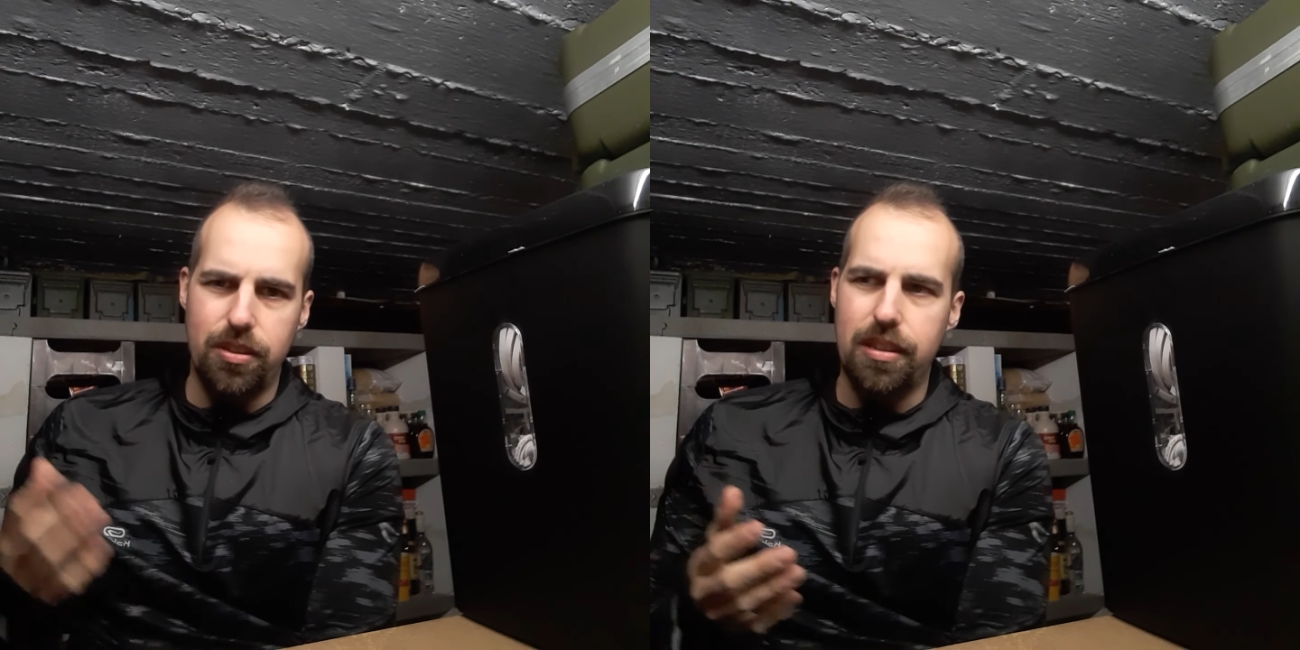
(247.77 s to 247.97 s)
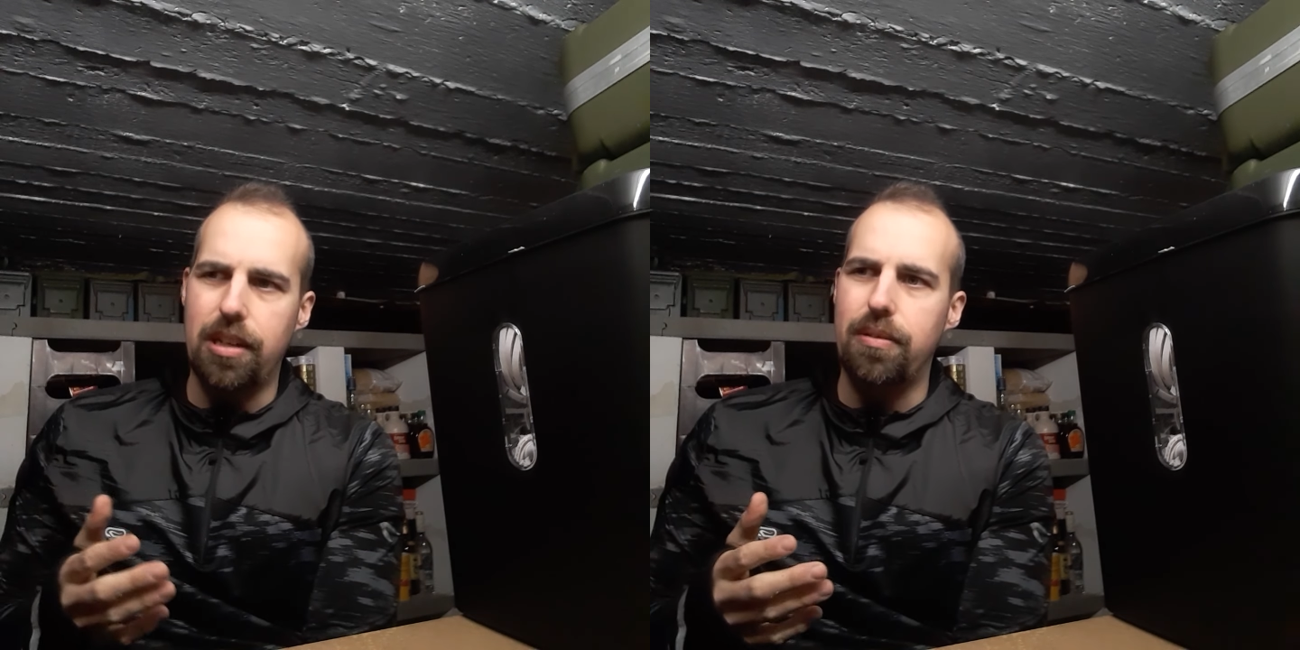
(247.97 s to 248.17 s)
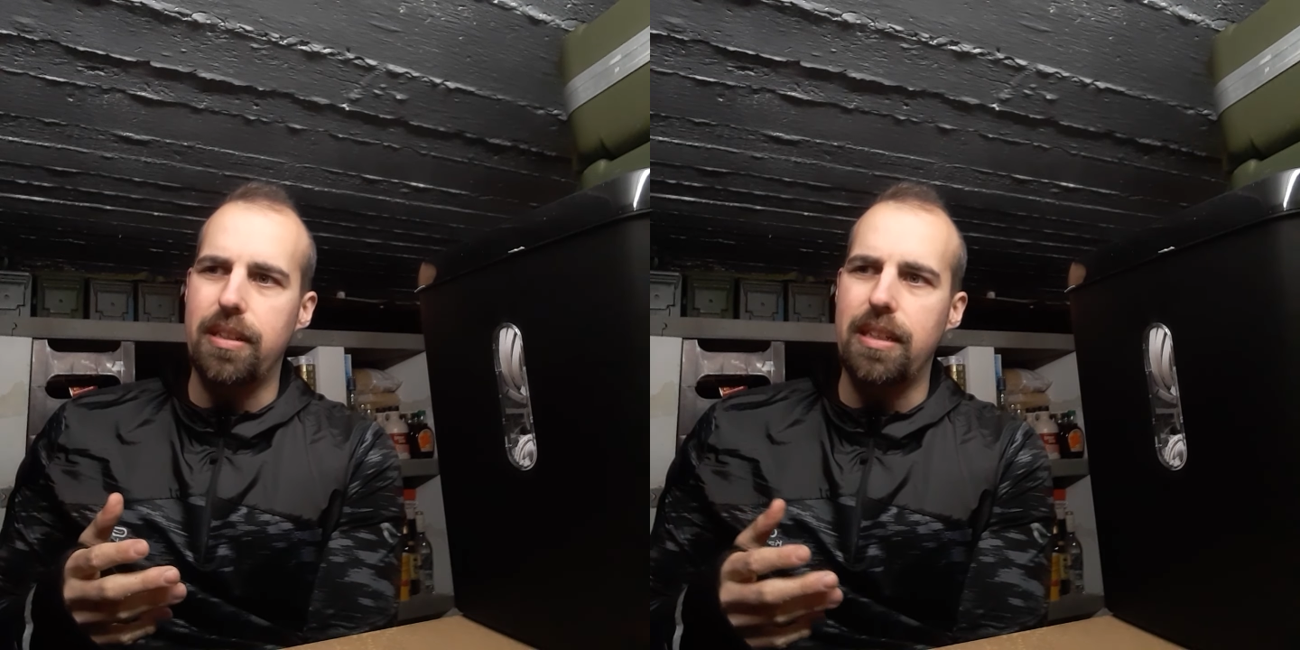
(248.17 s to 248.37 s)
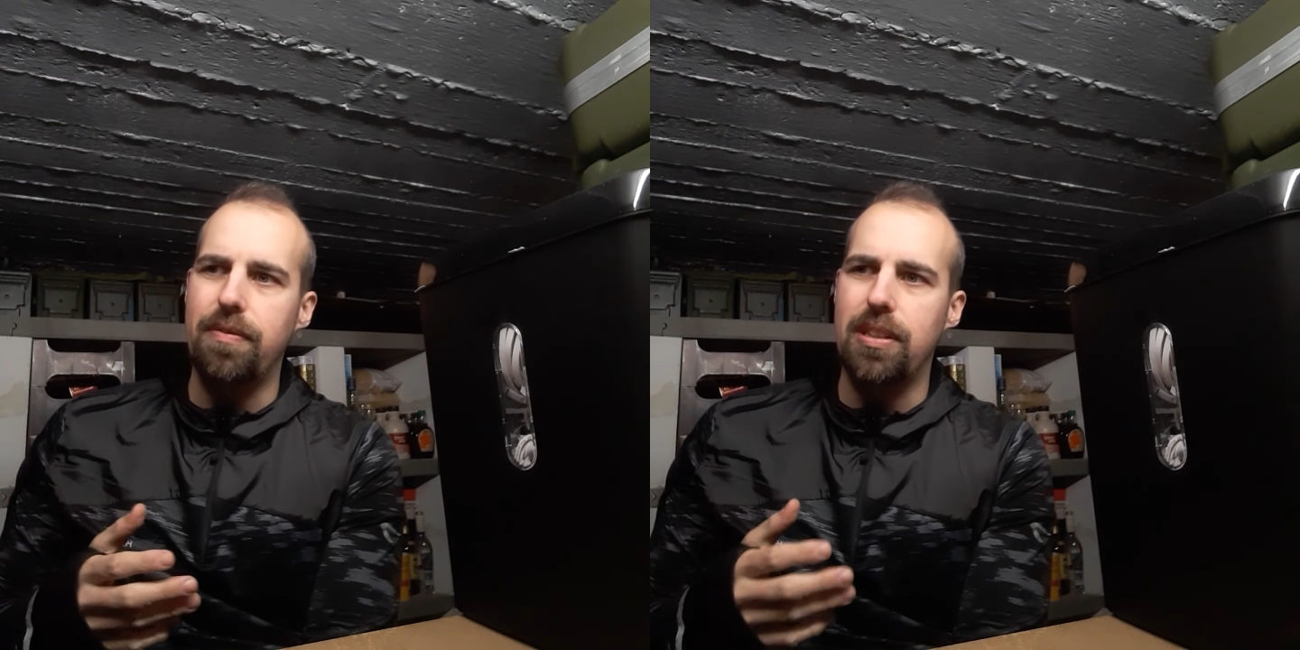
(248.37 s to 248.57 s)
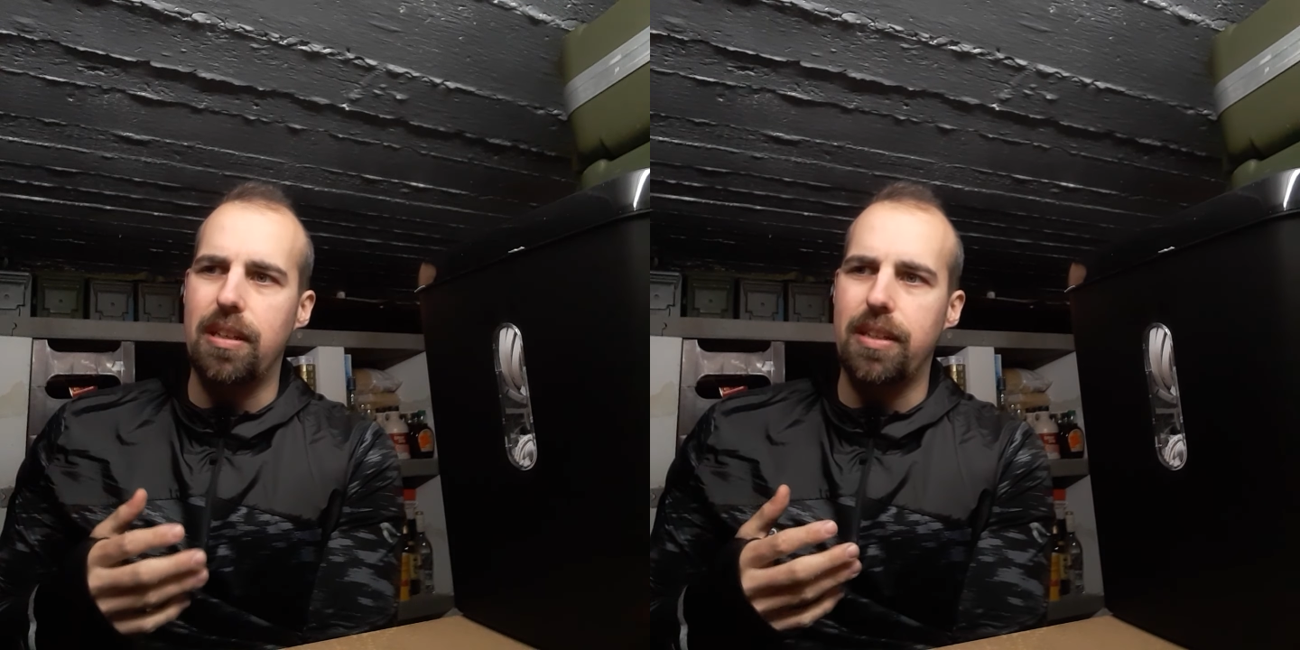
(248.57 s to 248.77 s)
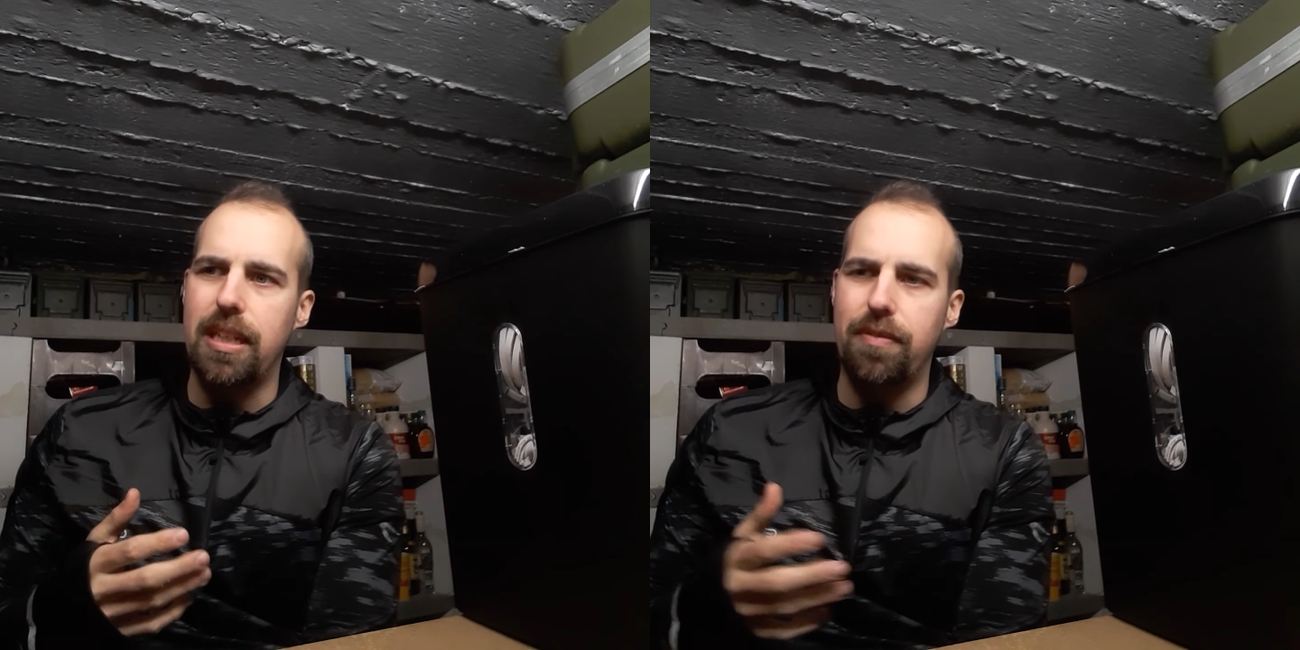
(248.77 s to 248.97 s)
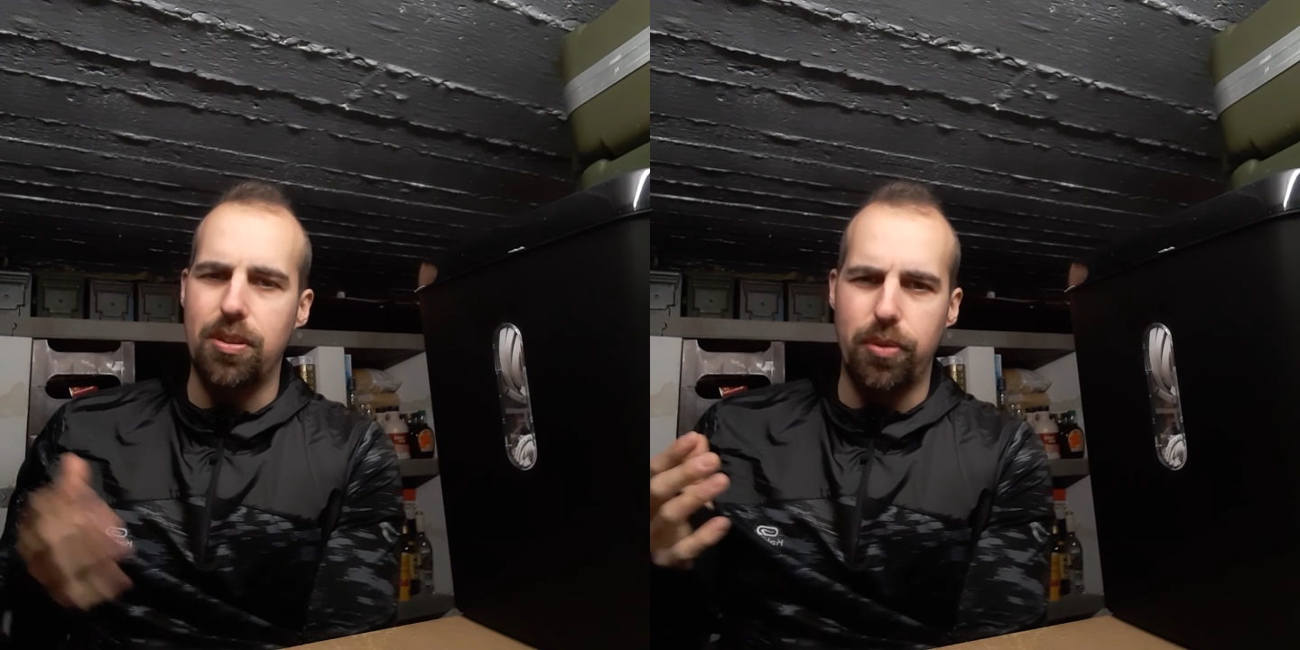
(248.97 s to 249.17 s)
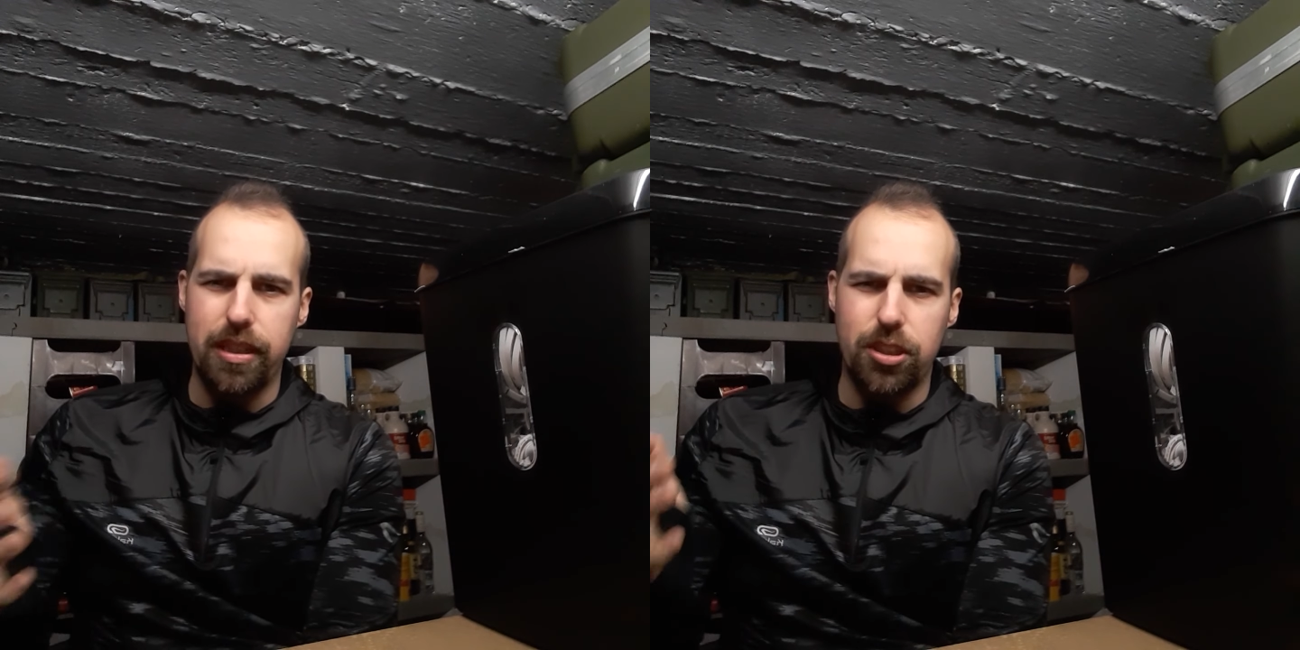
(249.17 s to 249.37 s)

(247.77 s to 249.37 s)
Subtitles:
there even during